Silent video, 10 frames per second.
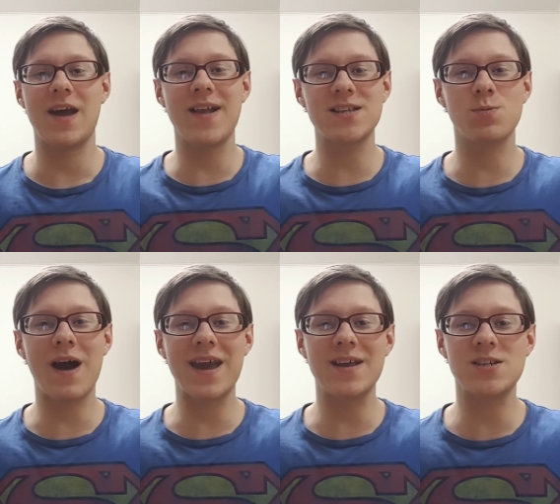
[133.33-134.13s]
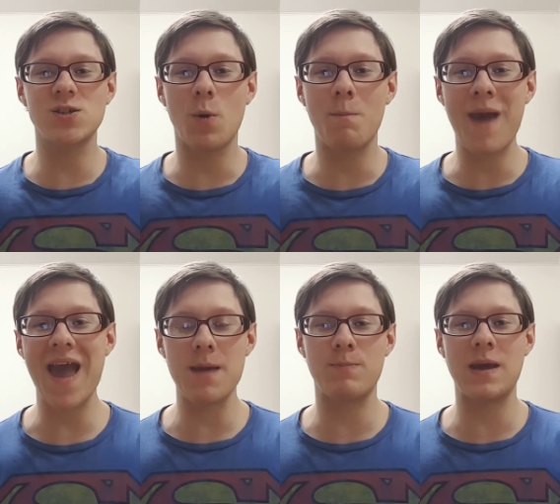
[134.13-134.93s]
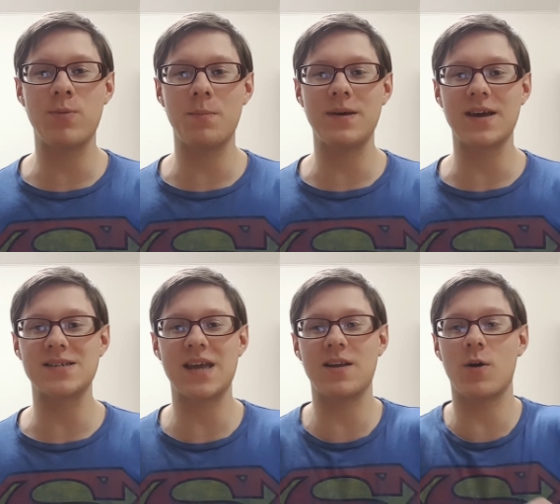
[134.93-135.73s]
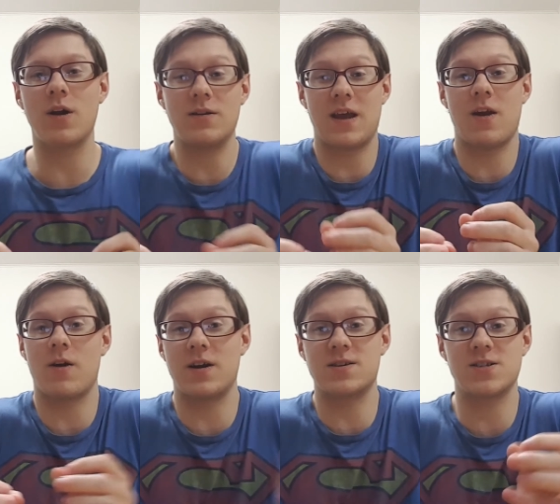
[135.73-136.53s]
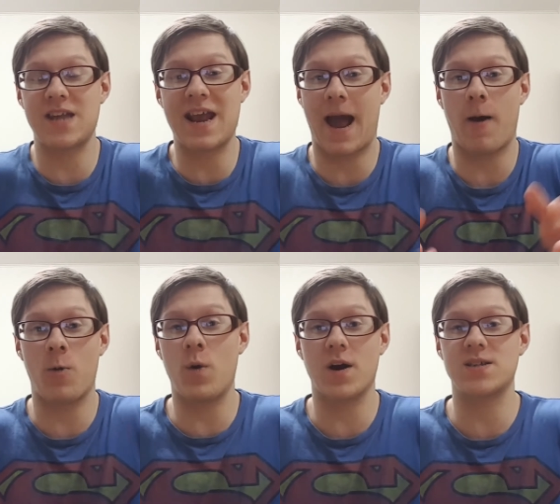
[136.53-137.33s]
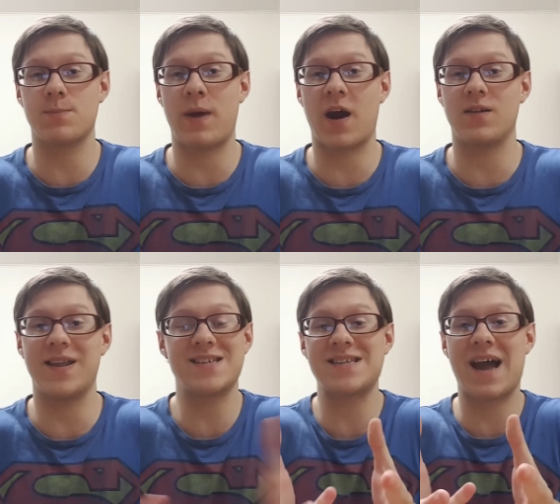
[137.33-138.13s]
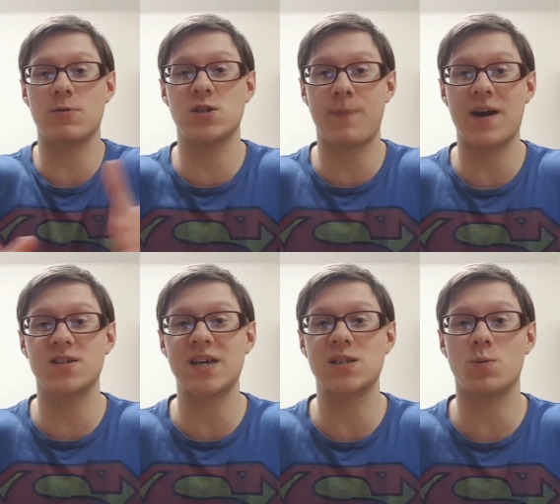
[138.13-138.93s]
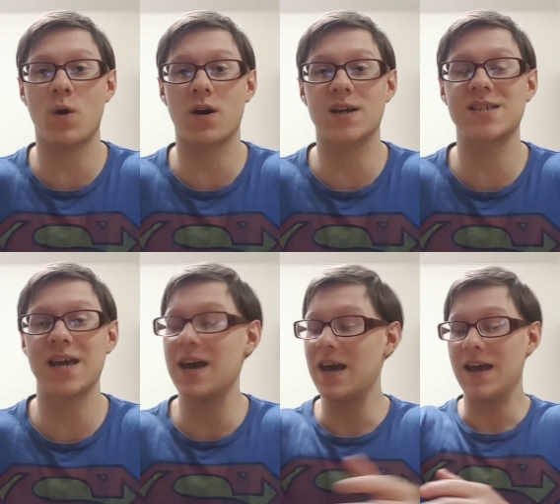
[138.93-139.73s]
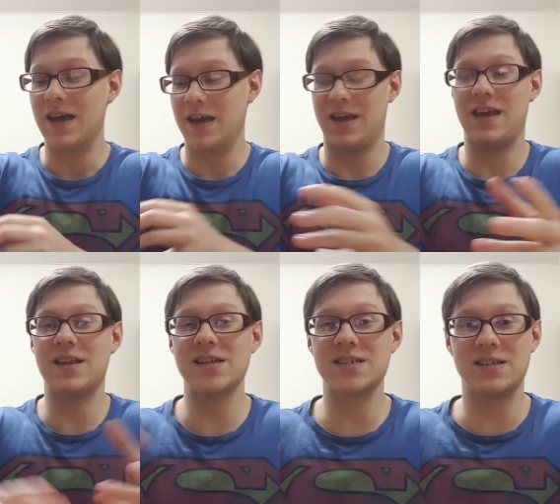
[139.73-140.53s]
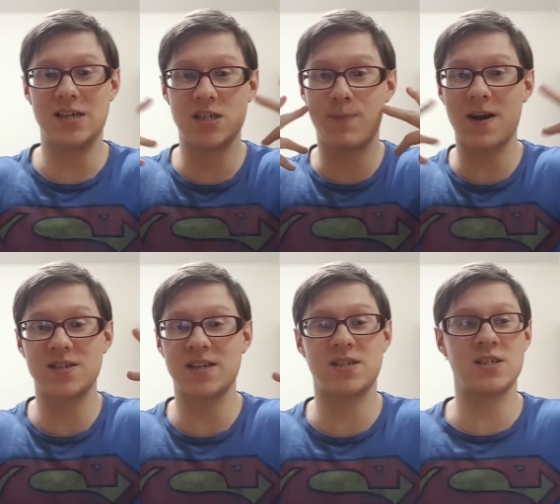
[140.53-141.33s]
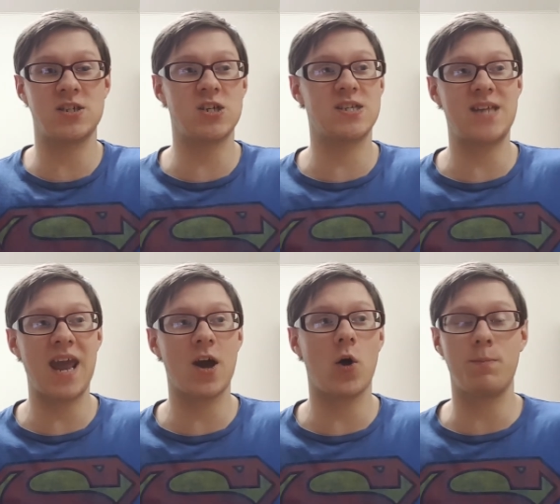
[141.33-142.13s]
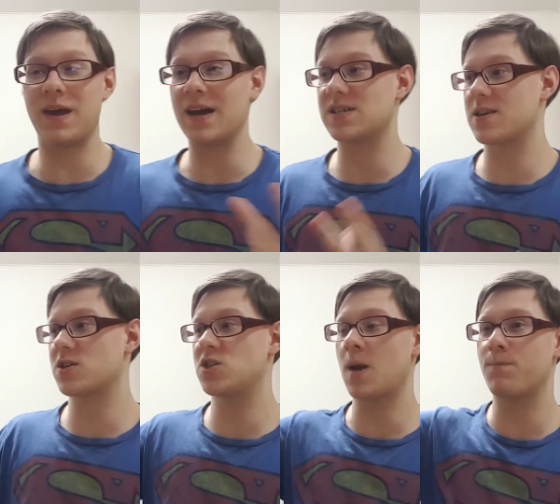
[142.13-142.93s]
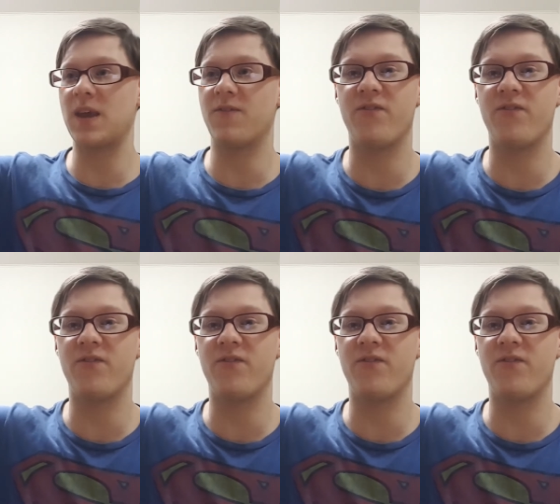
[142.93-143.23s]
and that's why I get so mad at people because they don't they don't understand how it works apparently. That's not how spider sense works he doesn't his spider sense doesn't just tingle because there's something